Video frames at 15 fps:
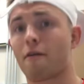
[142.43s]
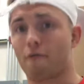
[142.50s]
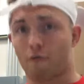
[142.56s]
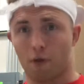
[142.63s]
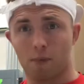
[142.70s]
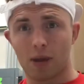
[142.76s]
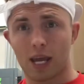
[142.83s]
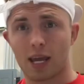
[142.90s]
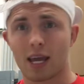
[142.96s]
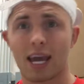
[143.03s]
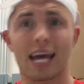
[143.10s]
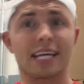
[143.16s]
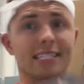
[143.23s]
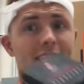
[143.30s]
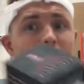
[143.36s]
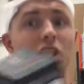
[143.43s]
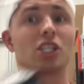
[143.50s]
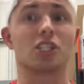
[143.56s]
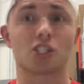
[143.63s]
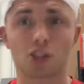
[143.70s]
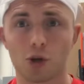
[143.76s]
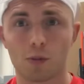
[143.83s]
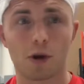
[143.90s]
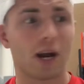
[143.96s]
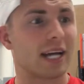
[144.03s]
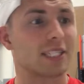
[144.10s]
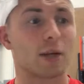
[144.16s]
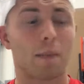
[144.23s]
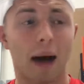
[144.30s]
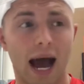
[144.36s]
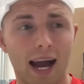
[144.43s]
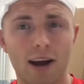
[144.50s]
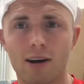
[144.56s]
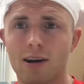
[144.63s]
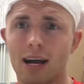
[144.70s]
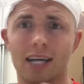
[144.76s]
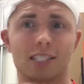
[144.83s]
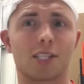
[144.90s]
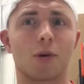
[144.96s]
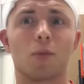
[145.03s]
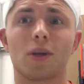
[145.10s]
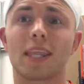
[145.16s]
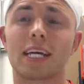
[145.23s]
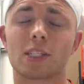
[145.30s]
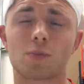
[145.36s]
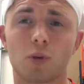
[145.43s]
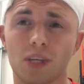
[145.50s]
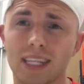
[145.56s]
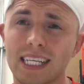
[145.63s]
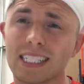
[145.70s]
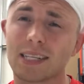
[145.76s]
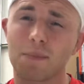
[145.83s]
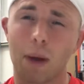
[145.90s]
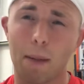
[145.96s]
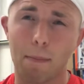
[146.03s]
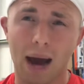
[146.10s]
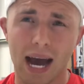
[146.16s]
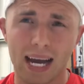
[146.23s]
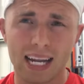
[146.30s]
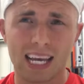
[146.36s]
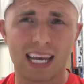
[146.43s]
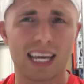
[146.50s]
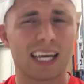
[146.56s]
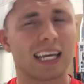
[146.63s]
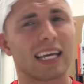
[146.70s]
For me, as a consumer, as a buyer, as someone that's putting this in my body,